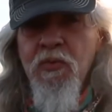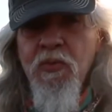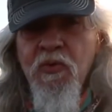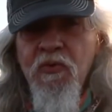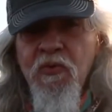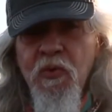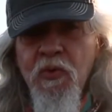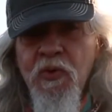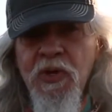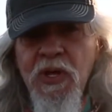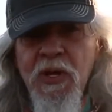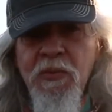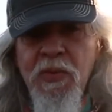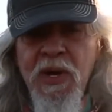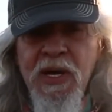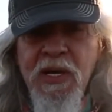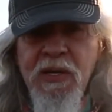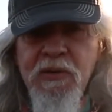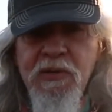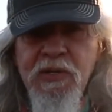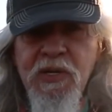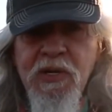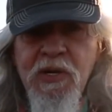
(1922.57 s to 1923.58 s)
before they make,
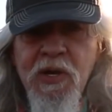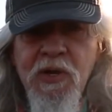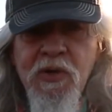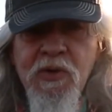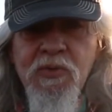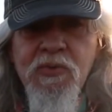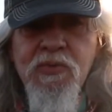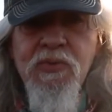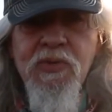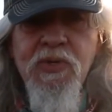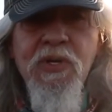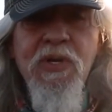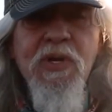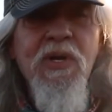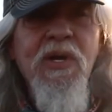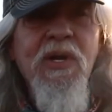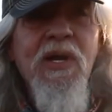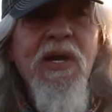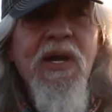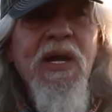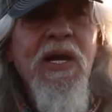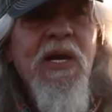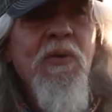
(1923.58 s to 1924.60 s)

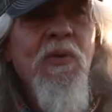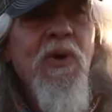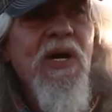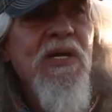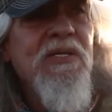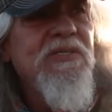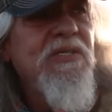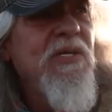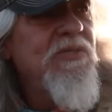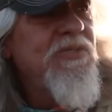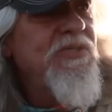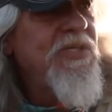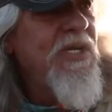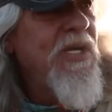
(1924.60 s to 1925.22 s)
Anyway, so she